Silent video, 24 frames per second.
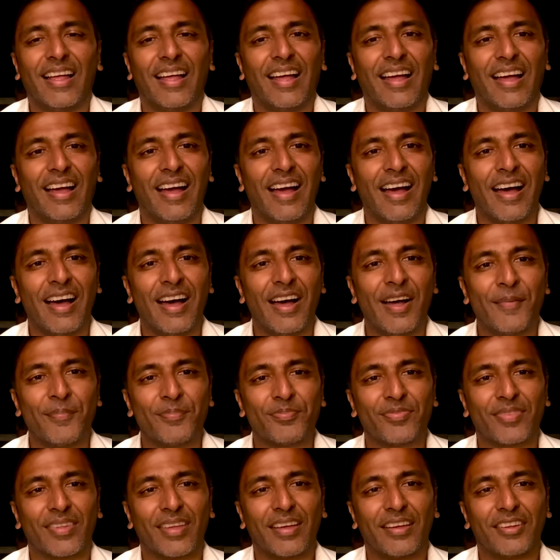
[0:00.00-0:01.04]
Um,
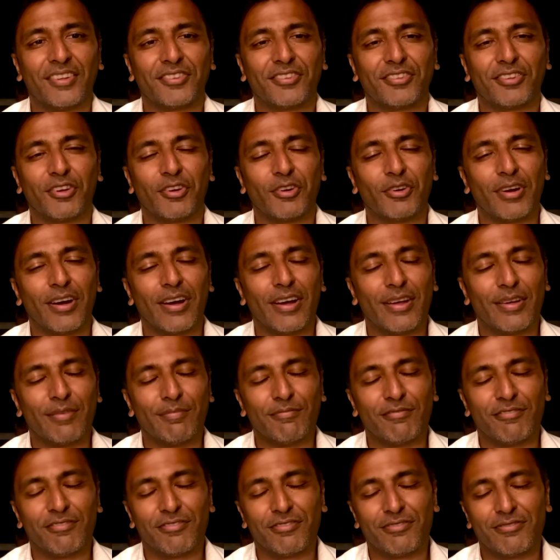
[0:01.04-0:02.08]
so
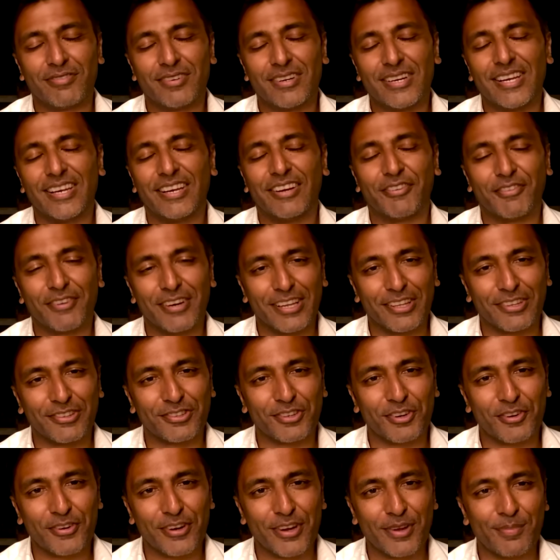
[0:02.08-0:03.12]
I'm really, really
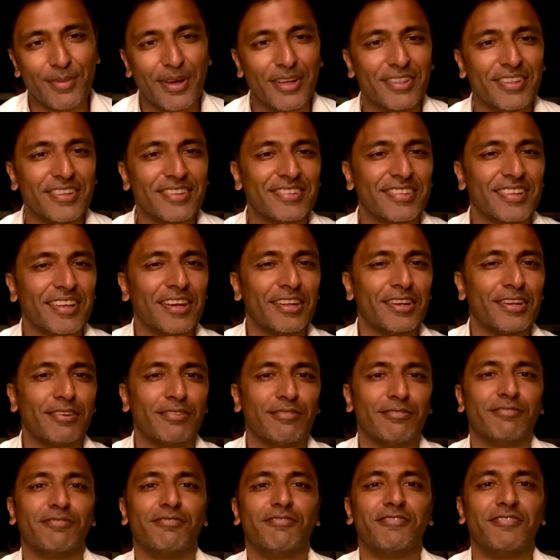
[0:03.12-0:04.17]
sorry about this kind of
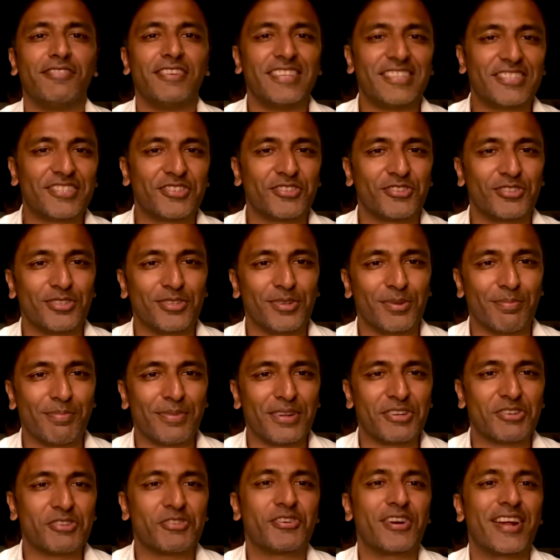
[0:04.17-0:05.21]
visceral
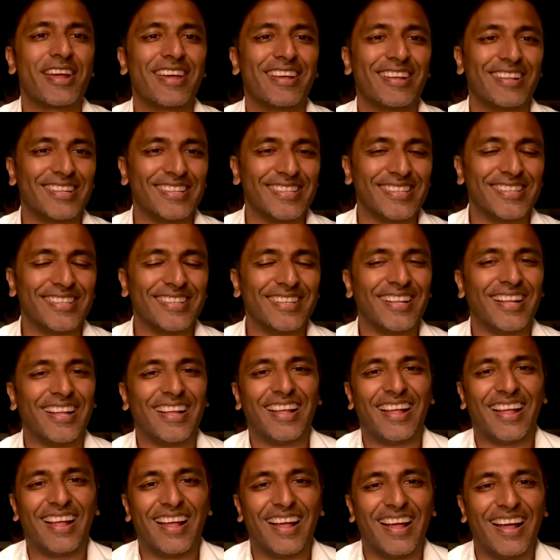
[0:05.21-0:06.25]
betrayal.
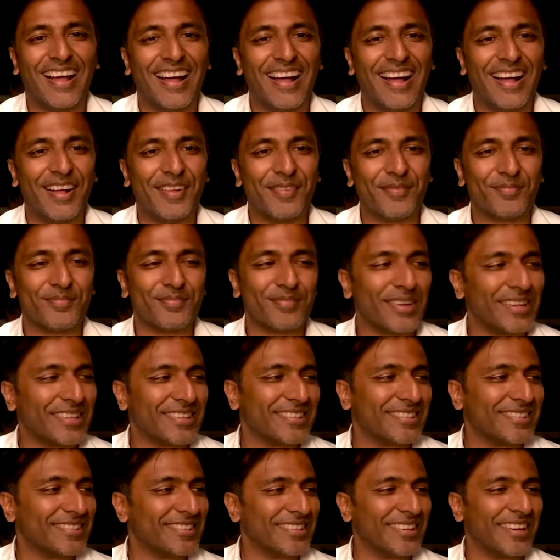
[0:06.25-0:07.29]
Uh, but
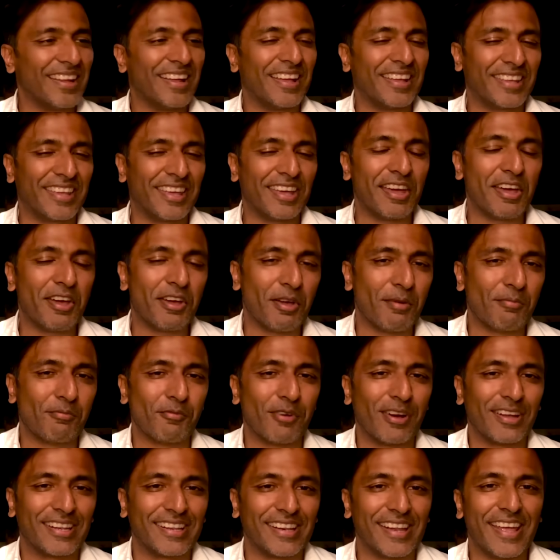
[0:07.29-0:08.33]
I get home
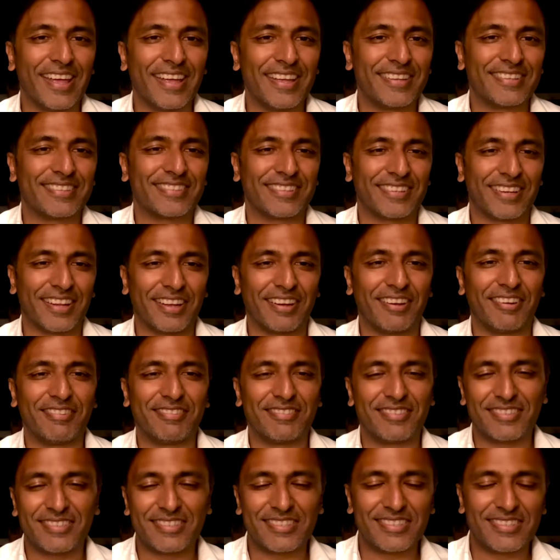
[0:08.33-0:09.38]
quite late and I
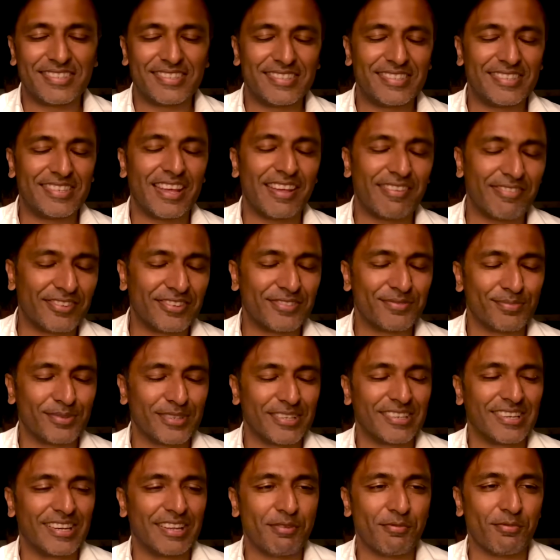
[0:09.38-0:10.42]

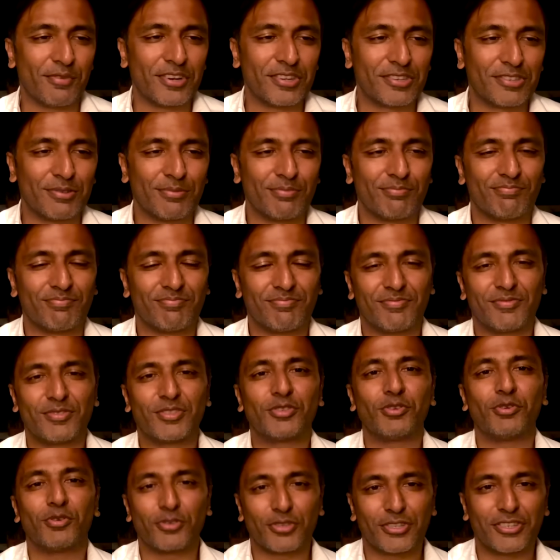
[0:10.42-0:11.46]
desperately want to
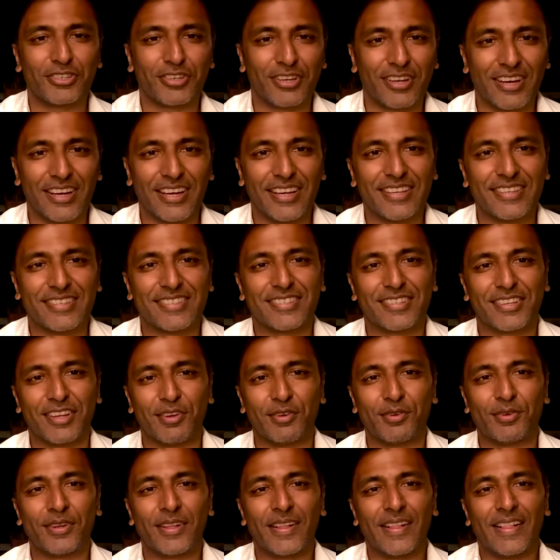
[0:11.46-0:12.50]
talk to you guys. So